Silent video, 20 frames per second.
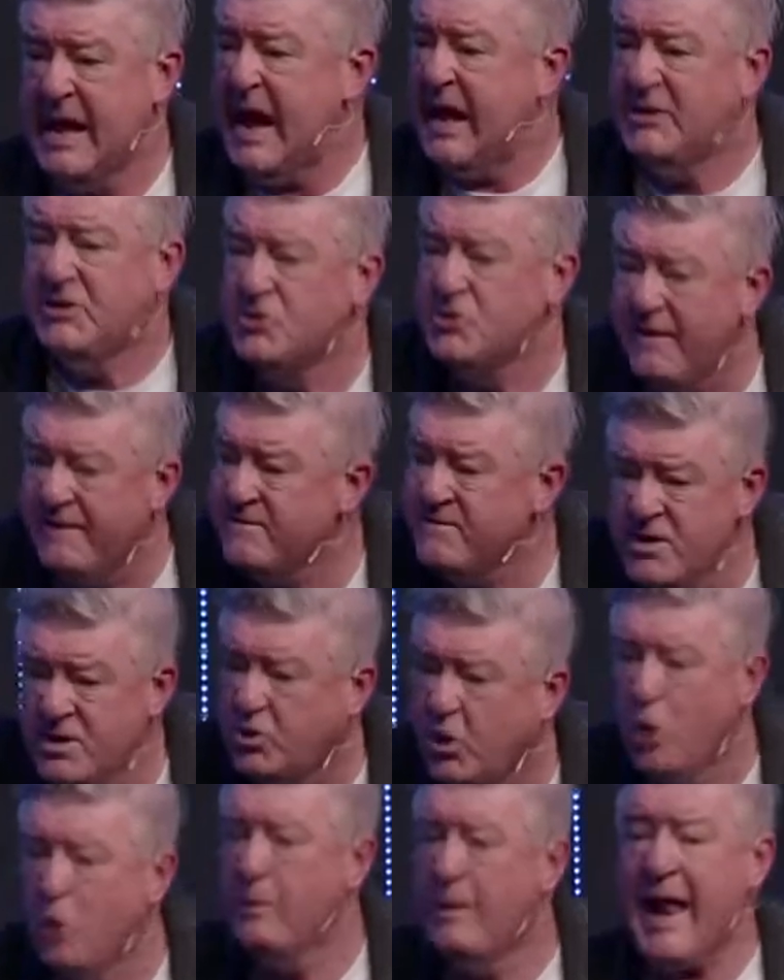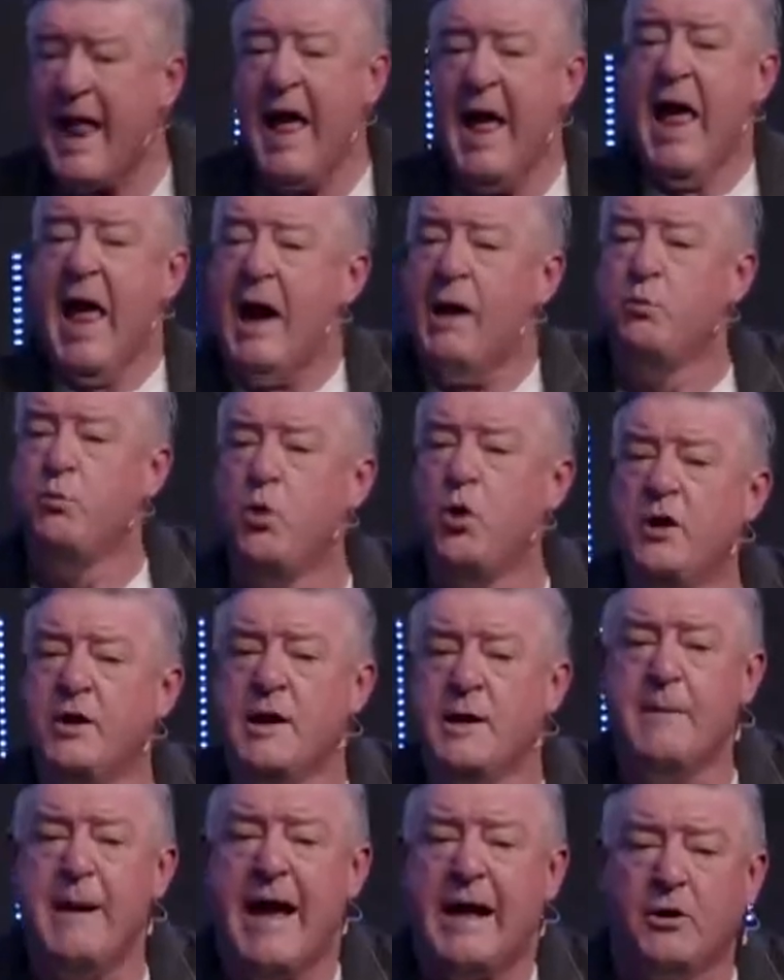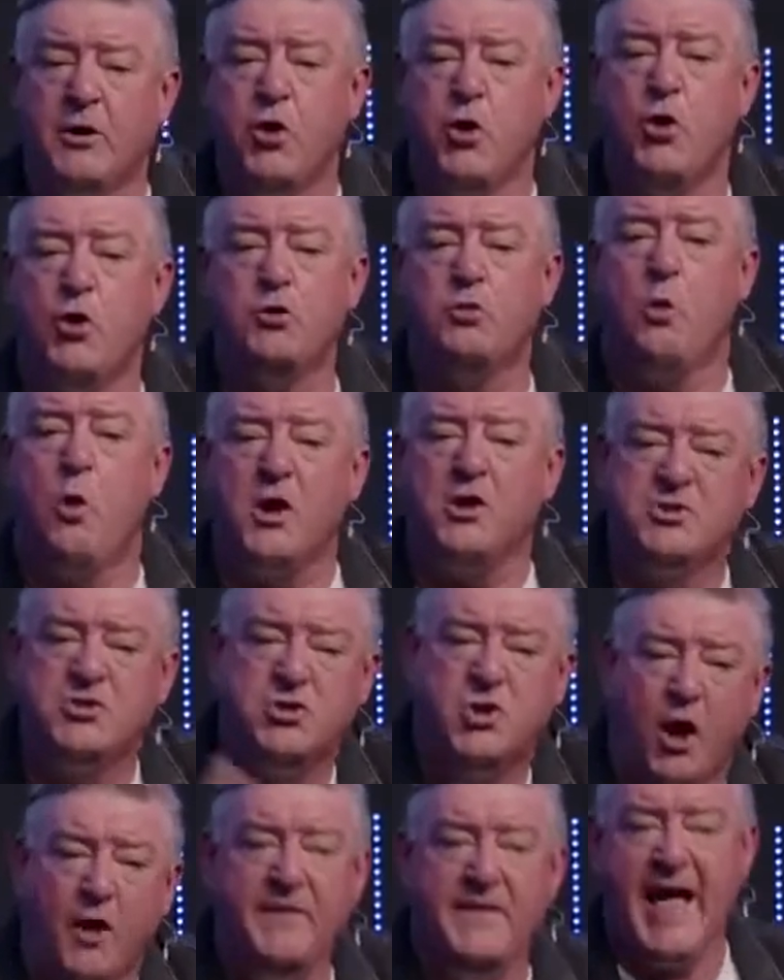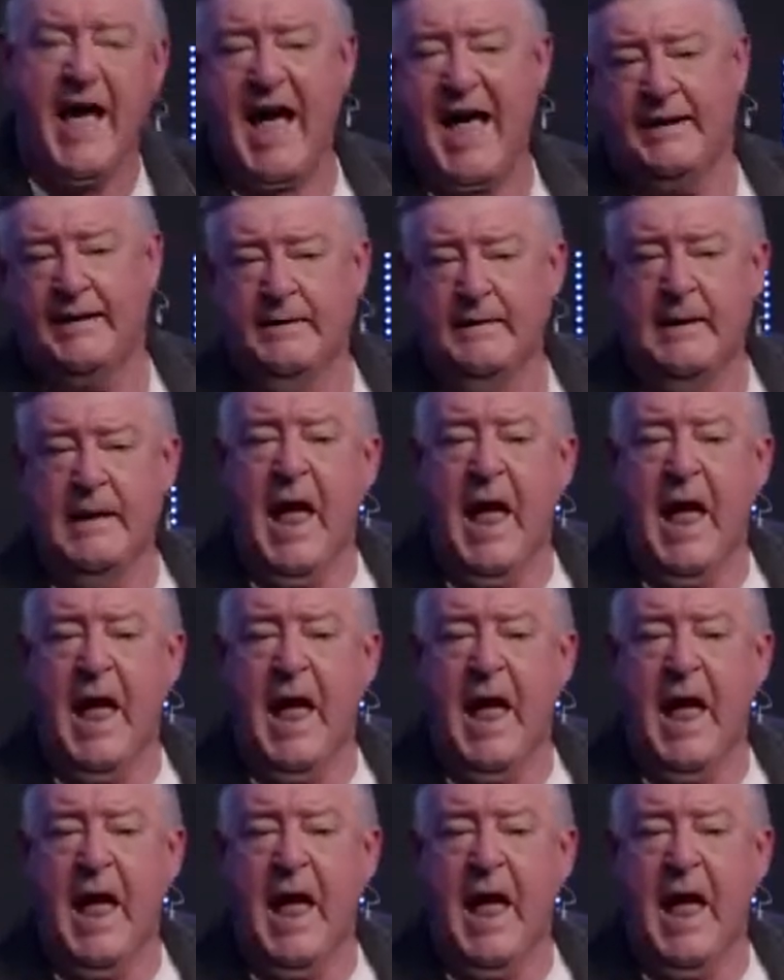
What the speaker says: It's nothing to do with that. It wouldn't have mattered who it was done that.